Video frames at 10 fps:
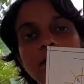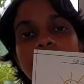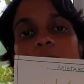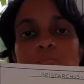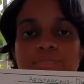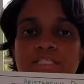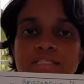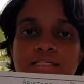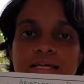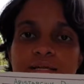
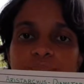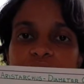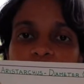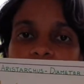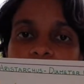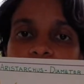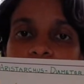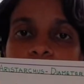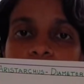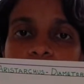comes in between the
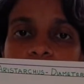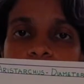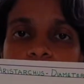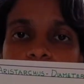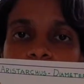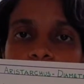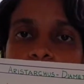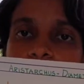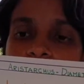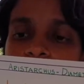earth
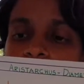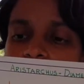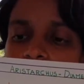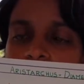and the